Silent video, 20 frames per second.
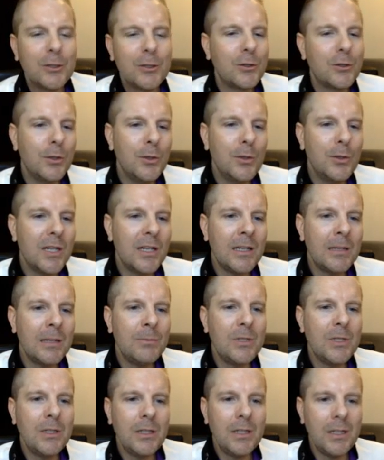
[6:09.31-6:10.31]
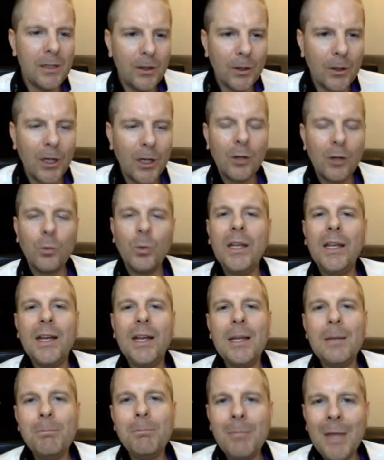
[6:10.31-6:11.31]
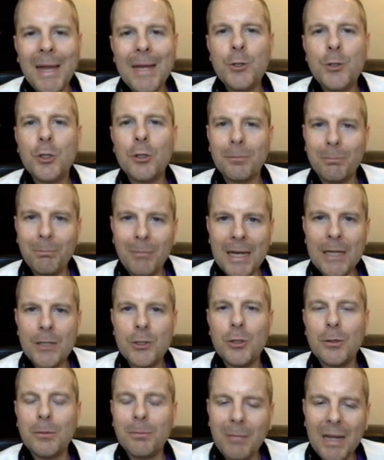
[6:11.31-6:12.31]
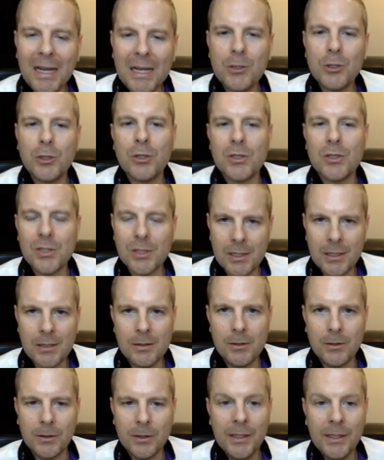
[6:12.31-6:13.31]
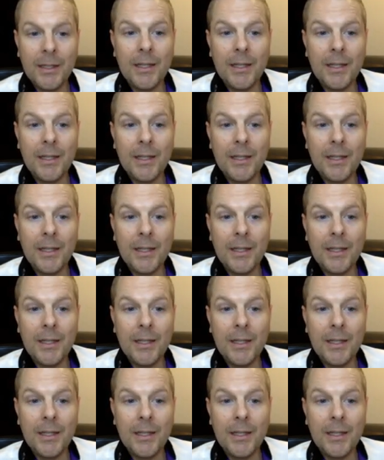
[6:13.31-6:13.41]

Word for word: Two times a year, we get a major, major, major signal.